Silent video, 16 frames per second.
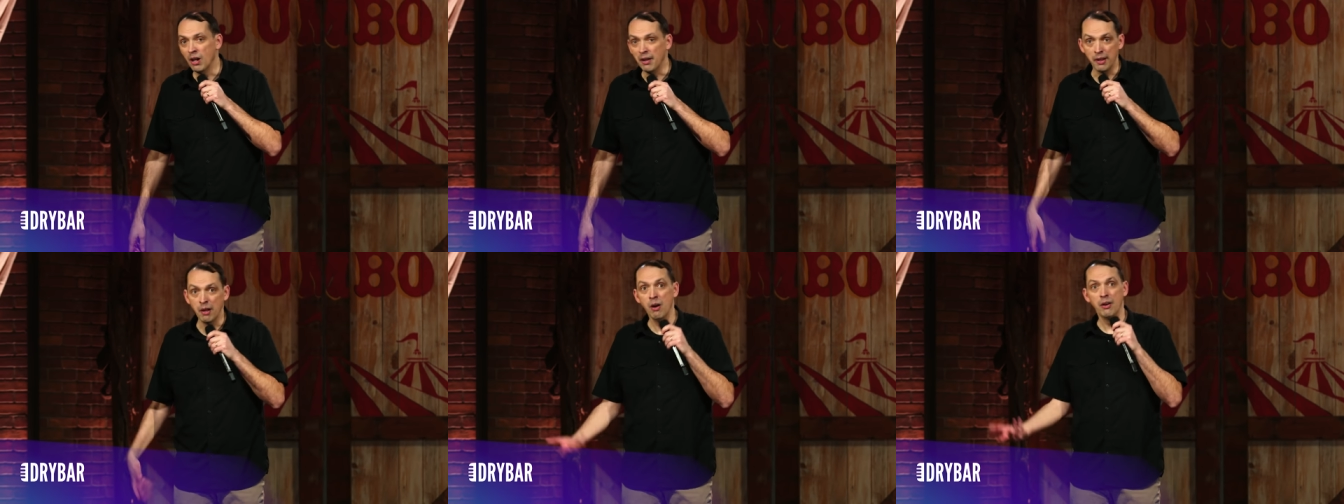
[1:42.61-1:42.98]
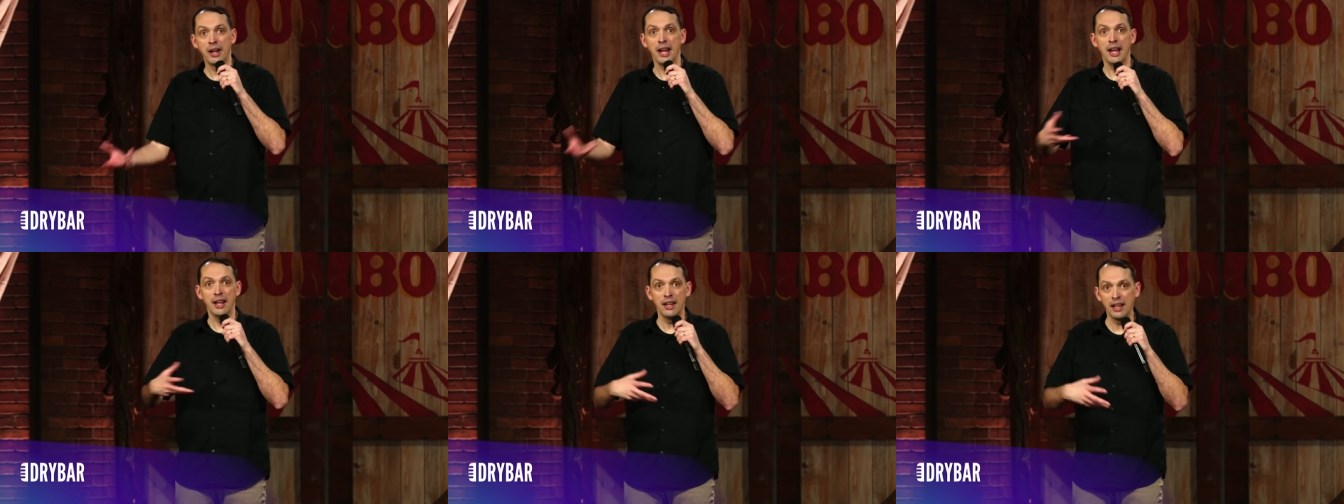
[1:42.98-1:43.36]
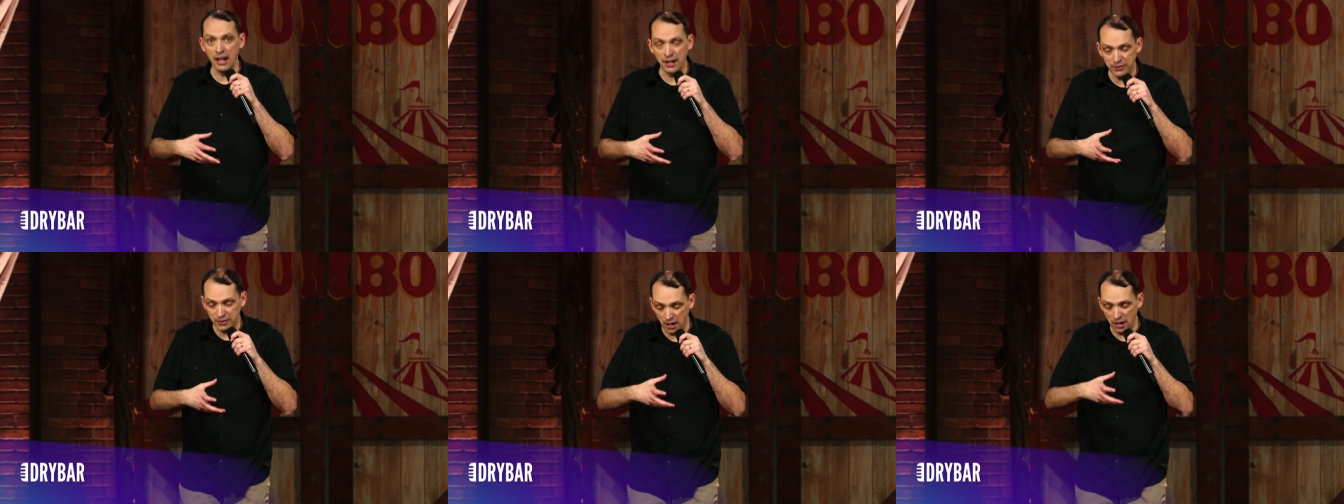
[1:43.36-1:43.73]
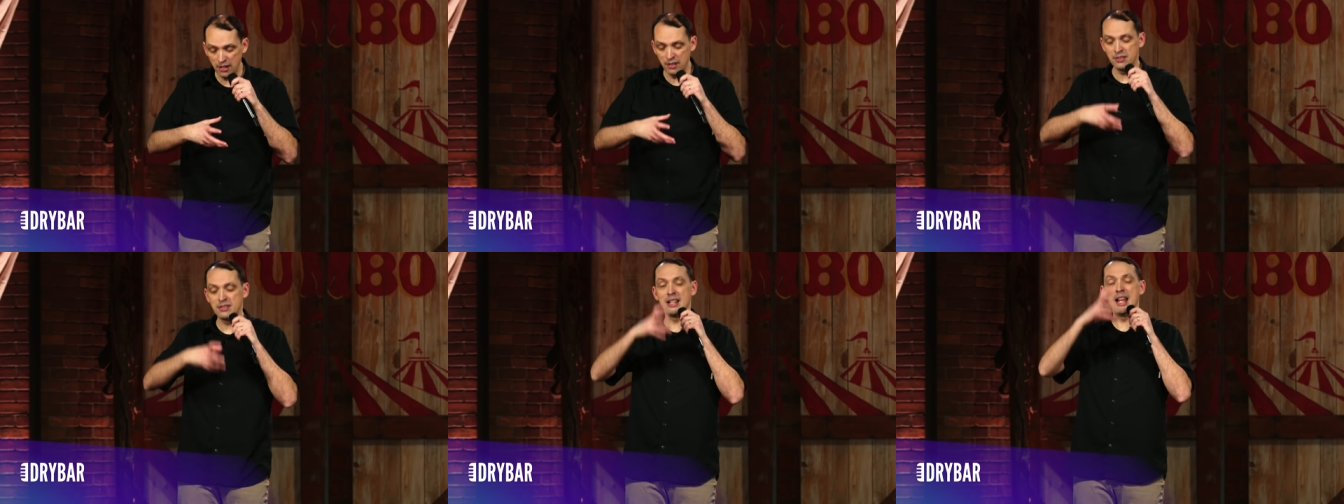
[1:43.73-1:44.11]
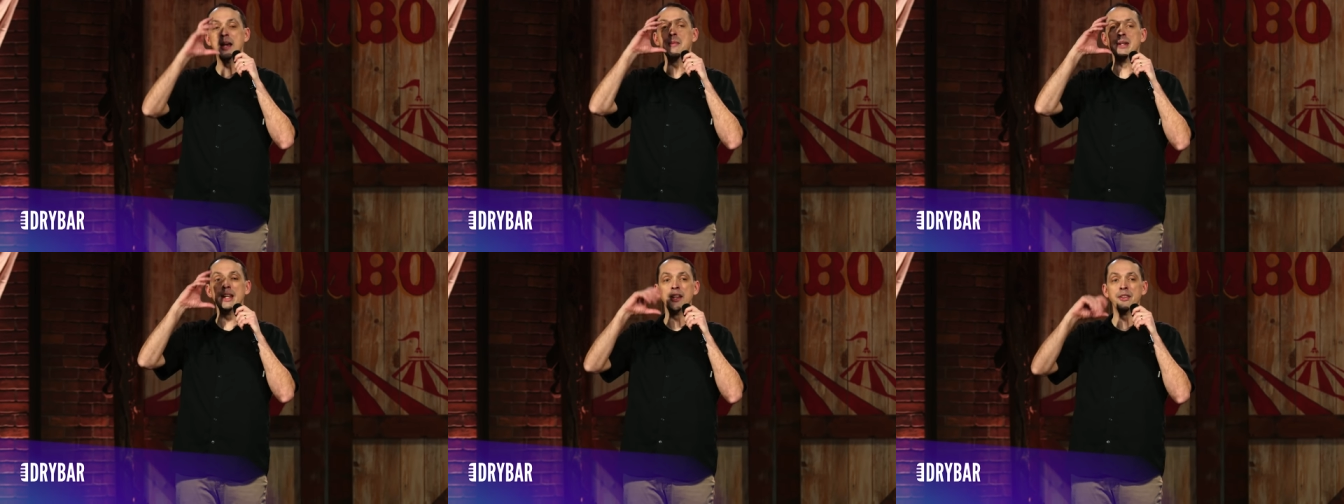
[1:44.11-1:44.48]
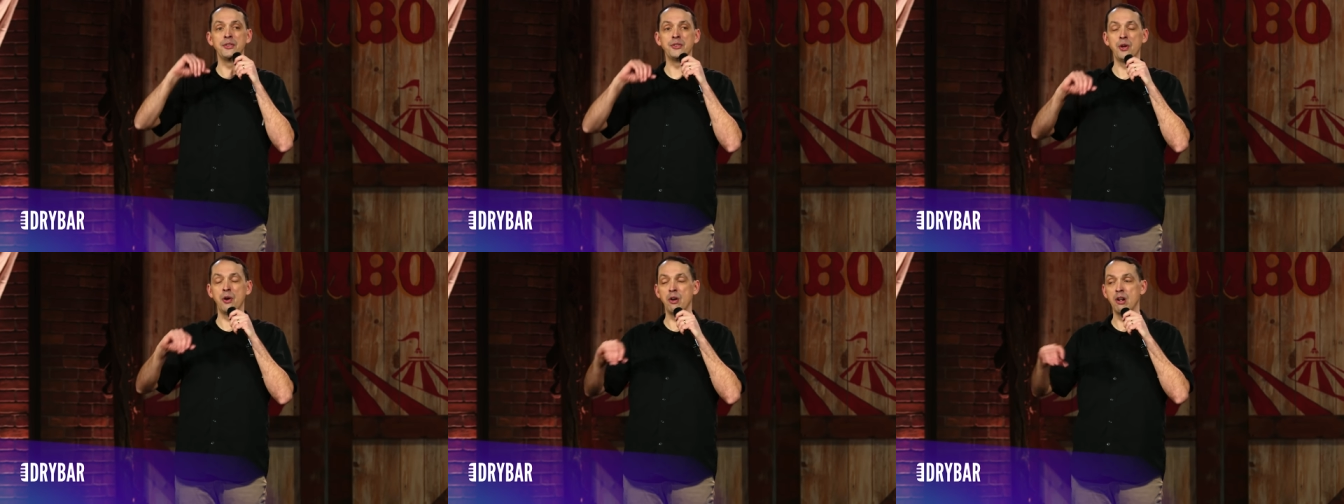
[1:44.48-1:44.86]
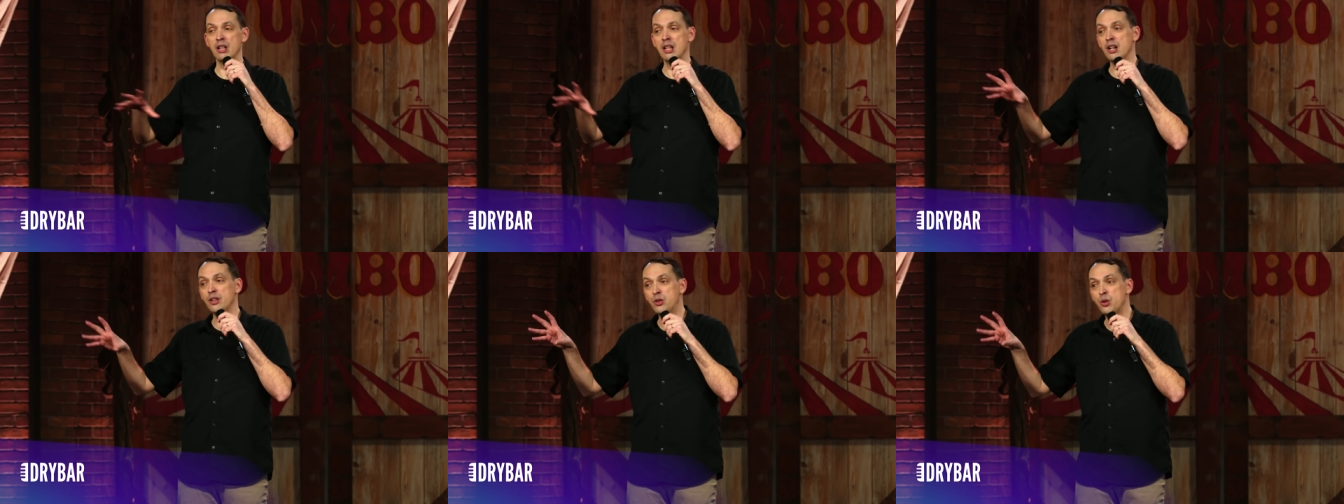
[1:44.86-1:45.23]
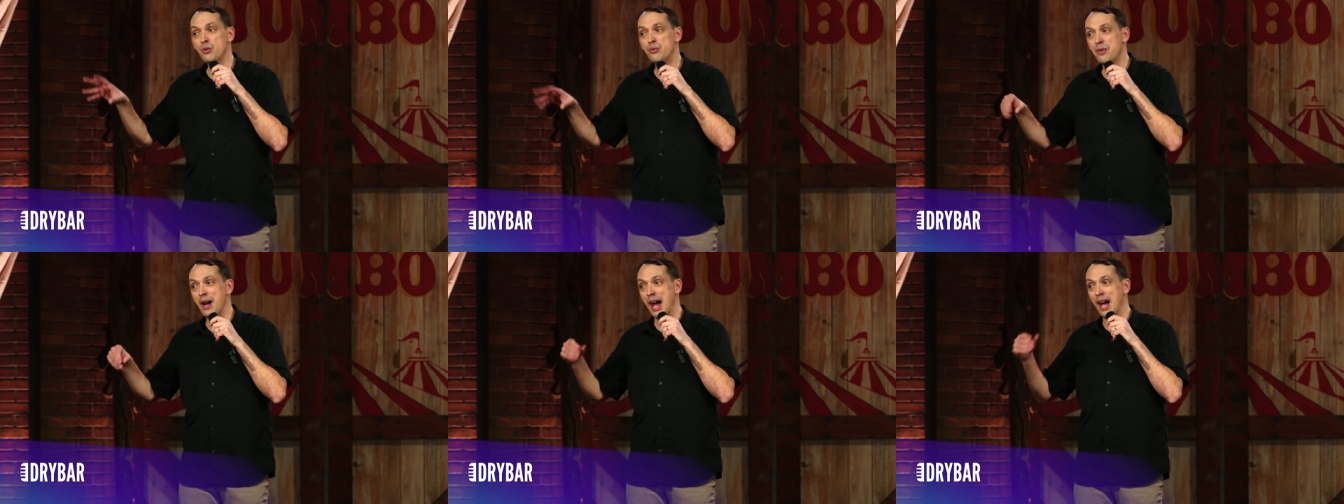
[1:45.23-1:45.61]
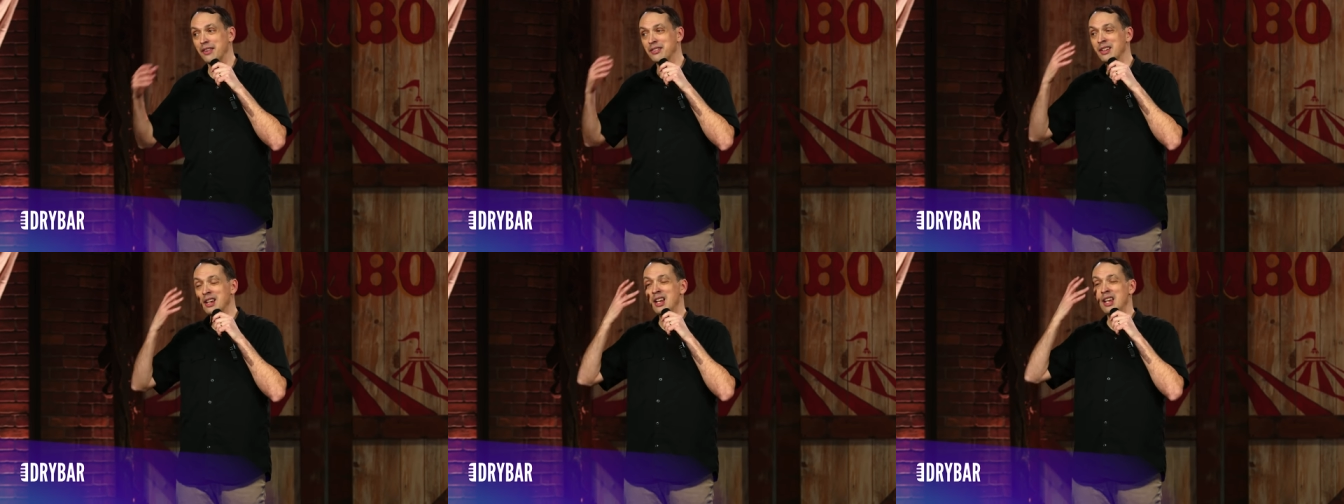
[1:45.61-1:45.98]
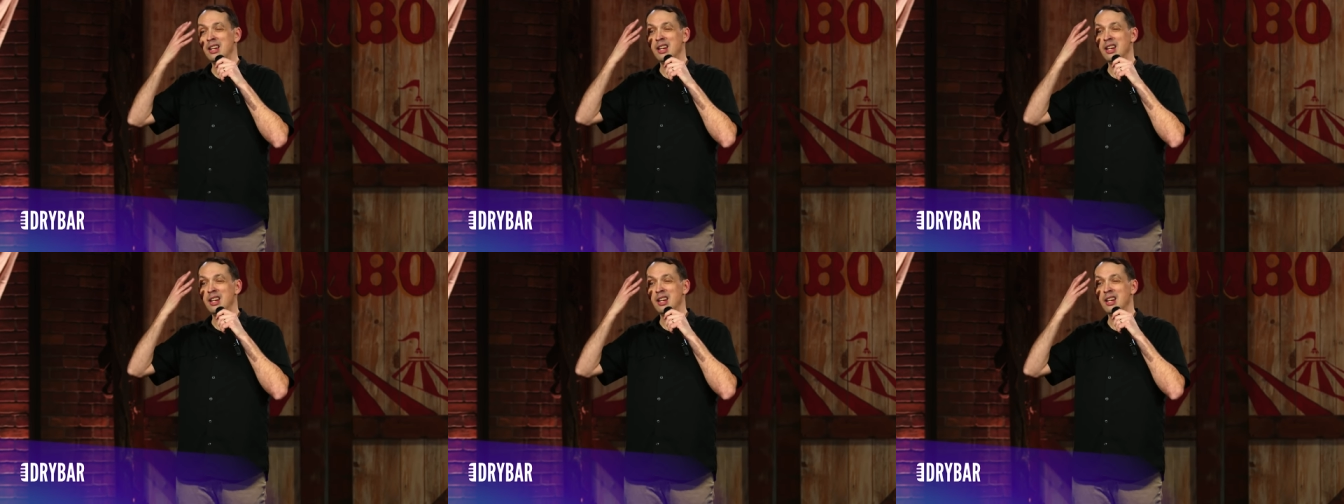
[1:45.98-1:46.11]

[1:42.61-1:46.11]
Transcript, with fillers: Uh, okay. And I started slamming down the soda a little too fast.